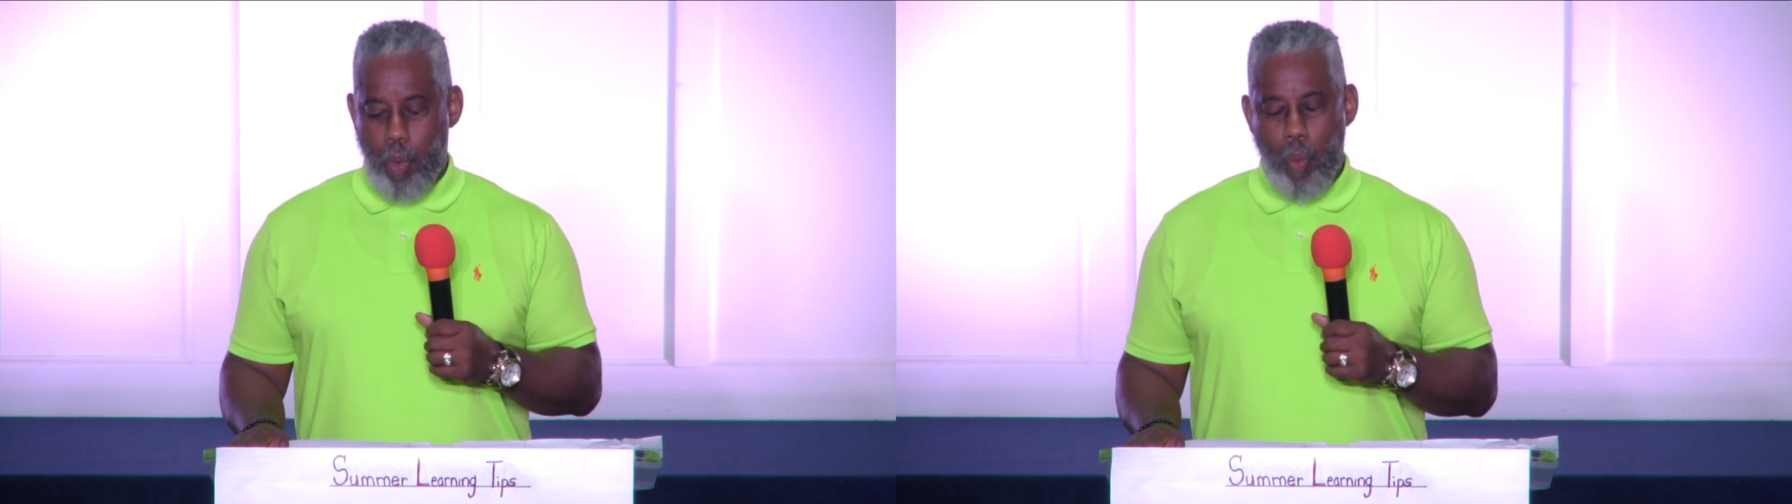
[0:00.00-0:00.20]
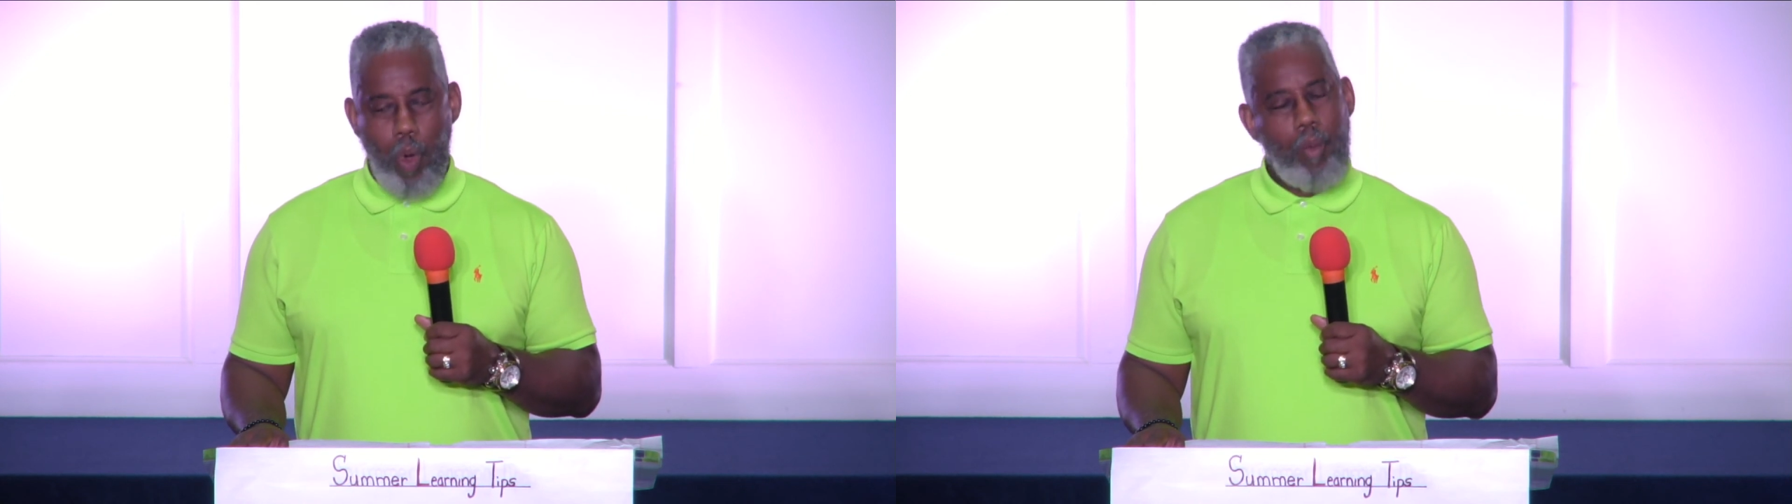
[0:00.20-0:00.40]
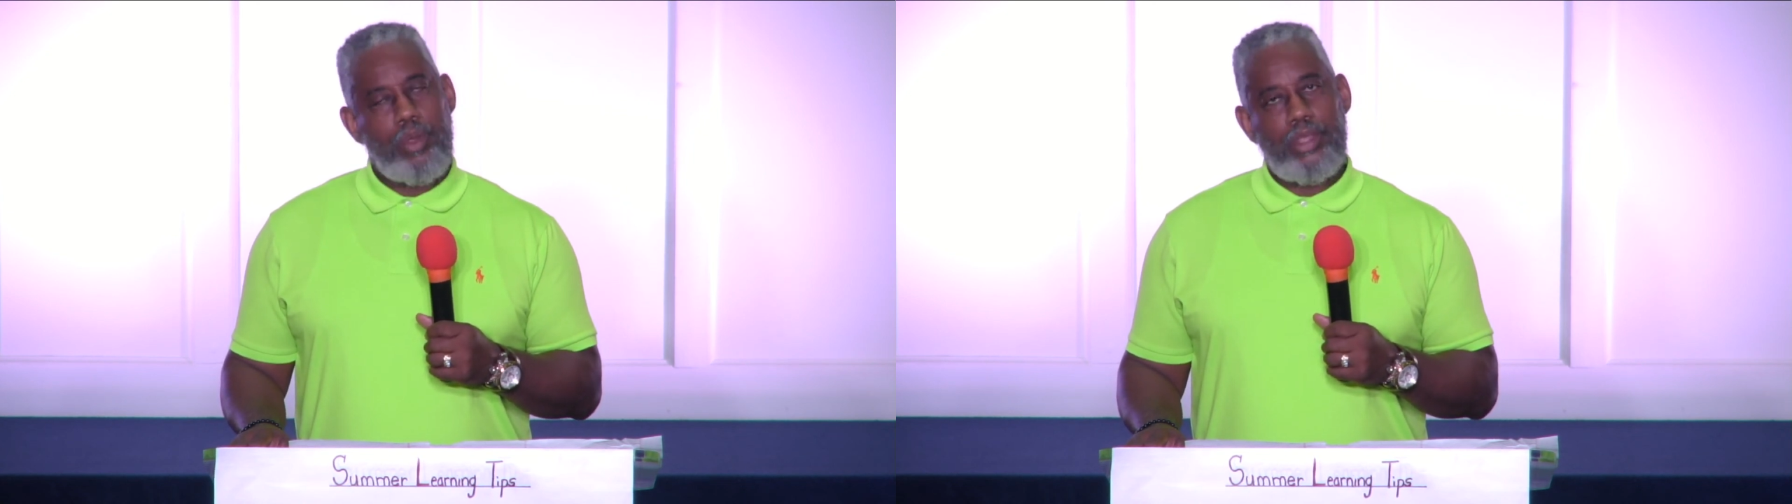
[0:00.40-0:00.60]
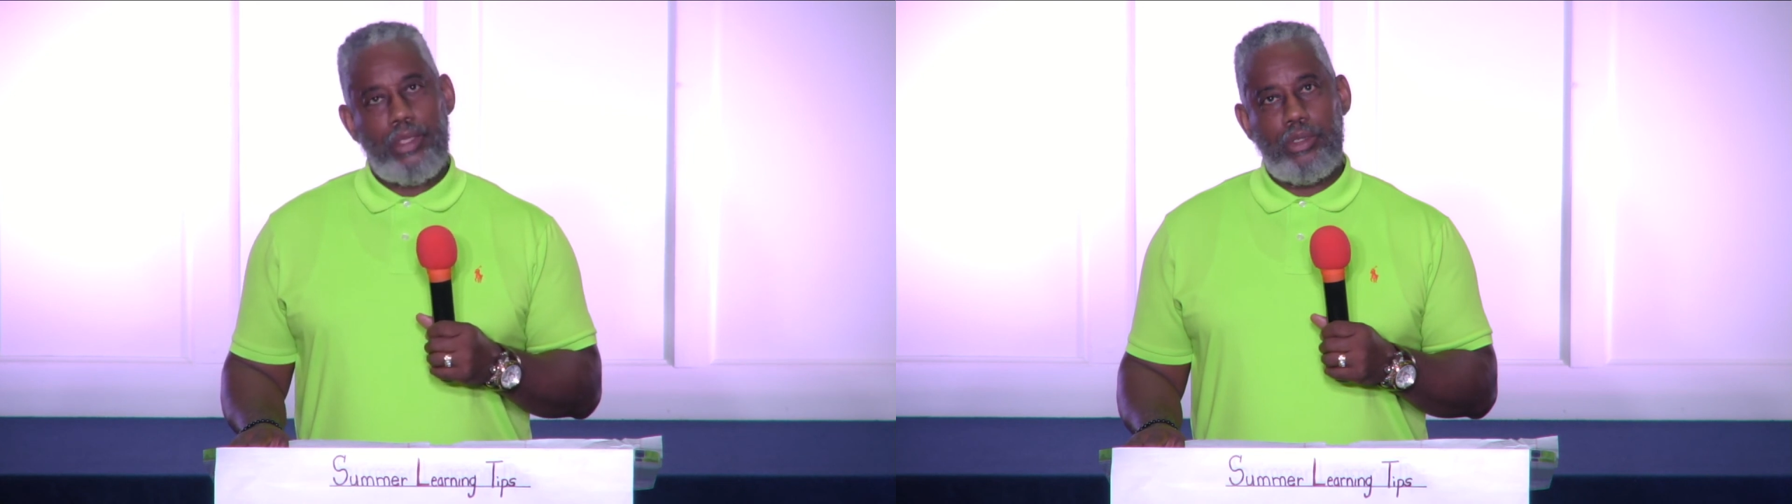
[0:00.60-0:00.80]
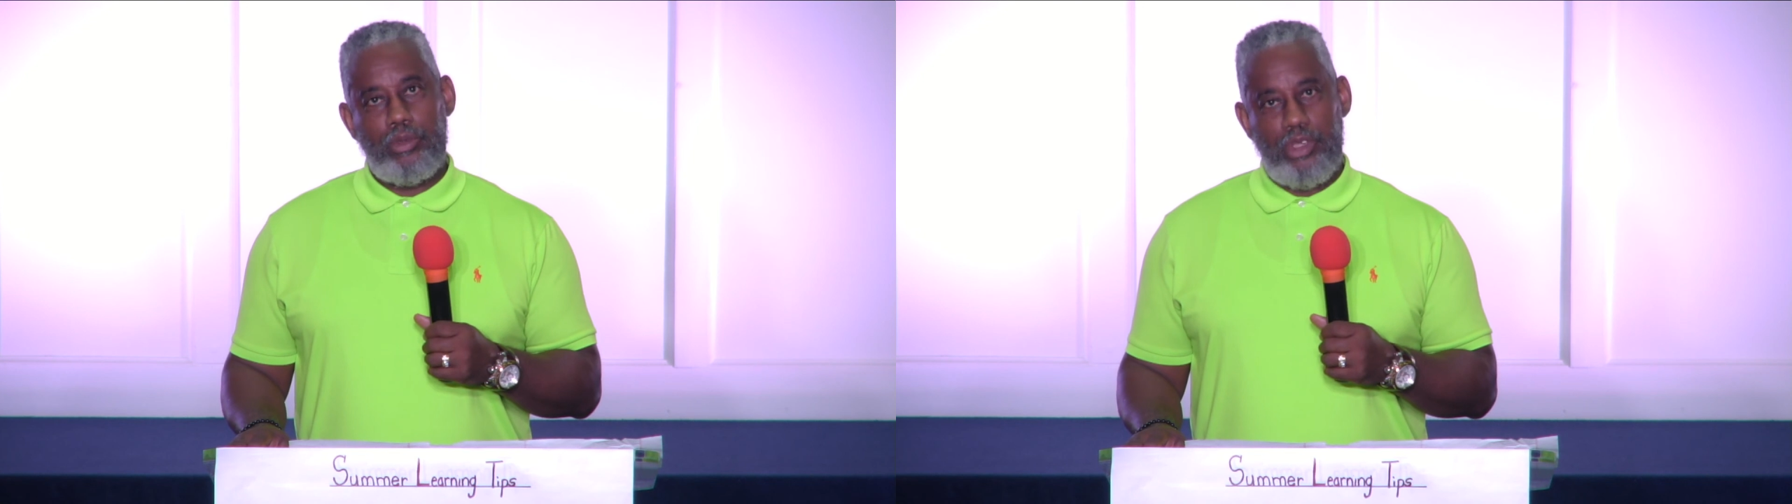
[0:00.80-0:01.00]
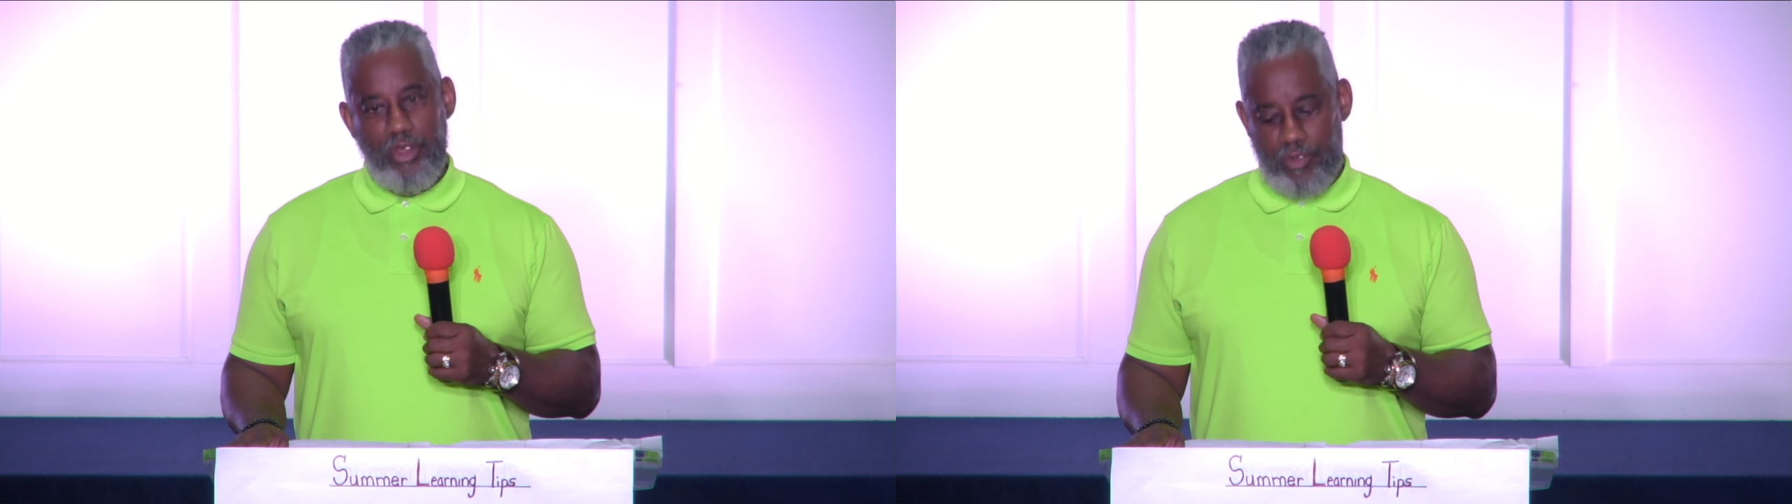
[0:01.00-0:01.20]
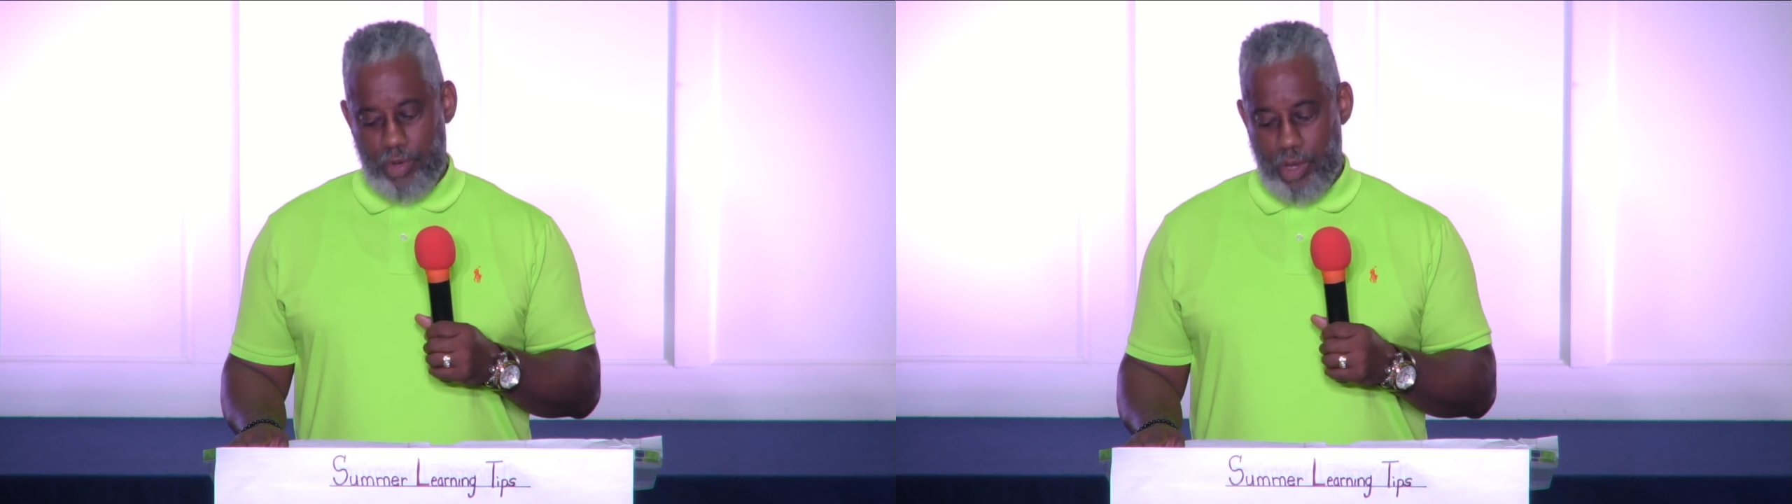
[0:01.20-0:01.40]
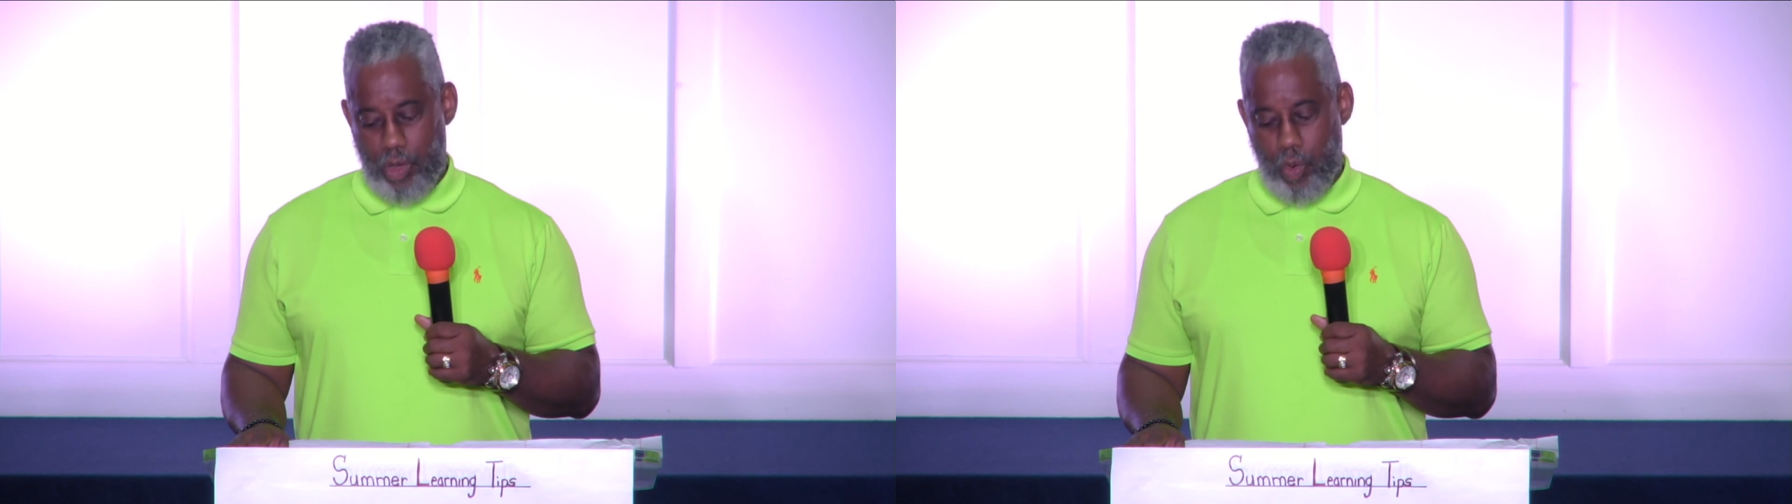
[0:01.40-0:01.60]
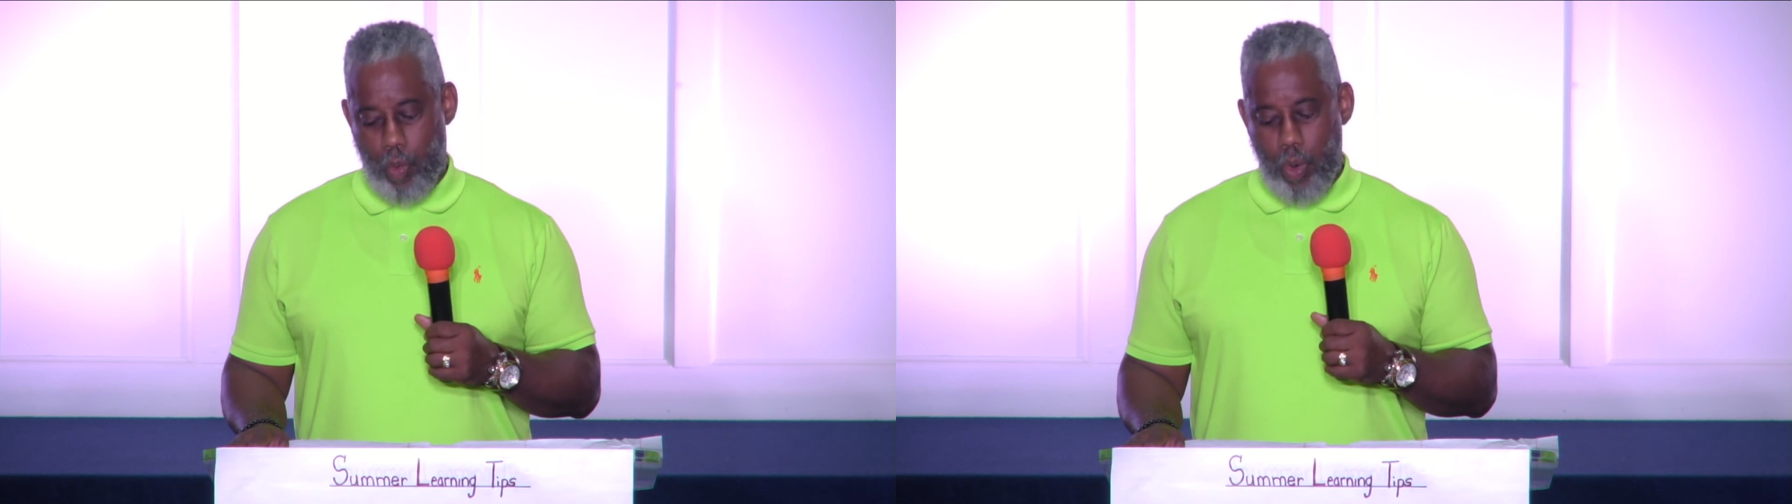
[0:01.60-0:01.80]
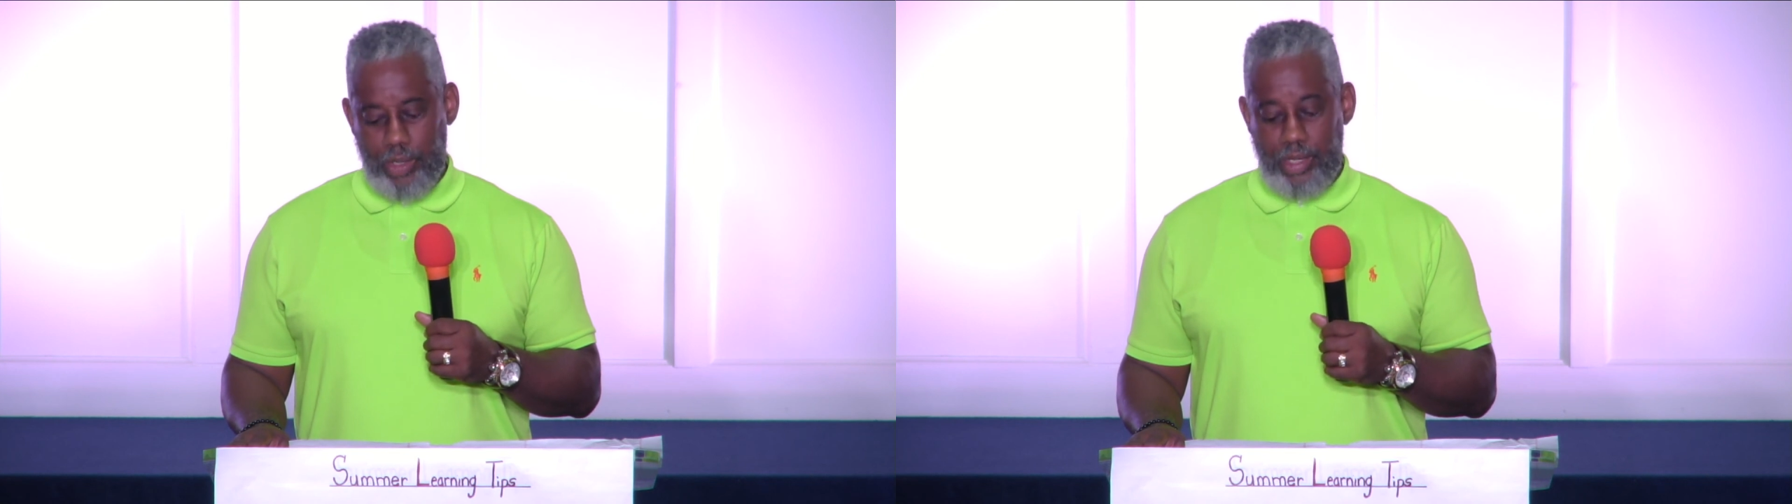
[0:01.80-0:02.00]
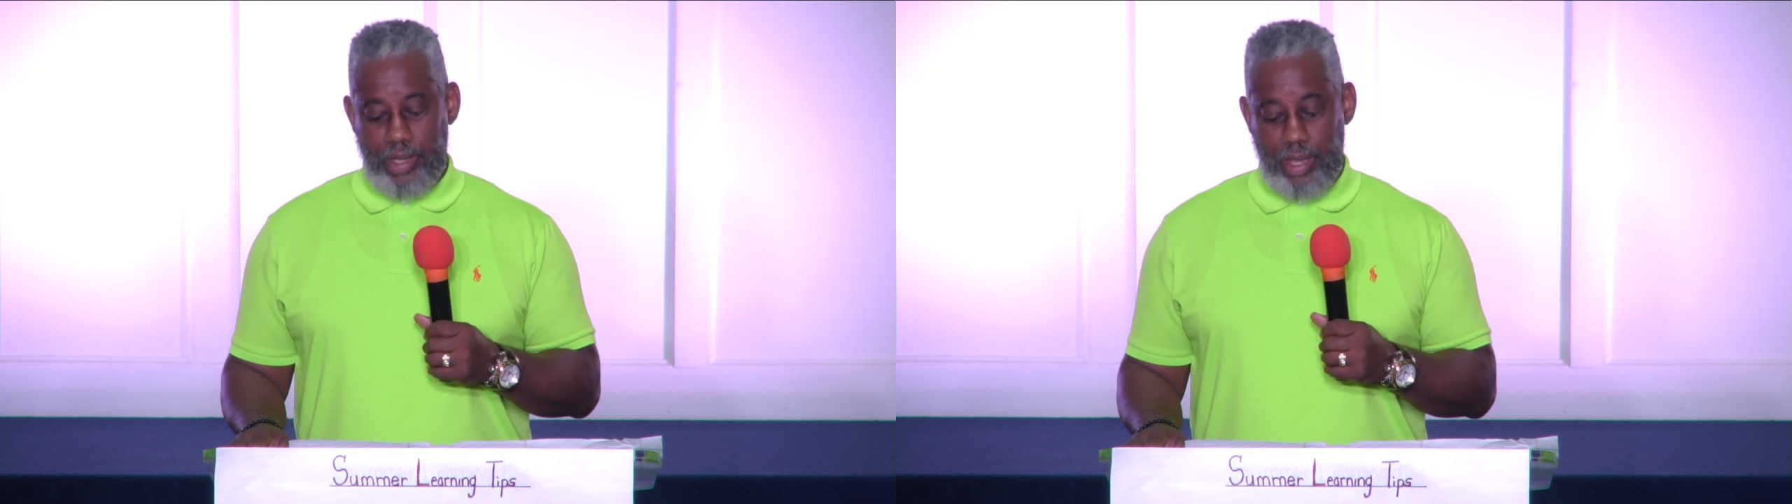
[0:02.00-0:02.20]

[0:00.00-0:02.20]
What would they do differently? What did they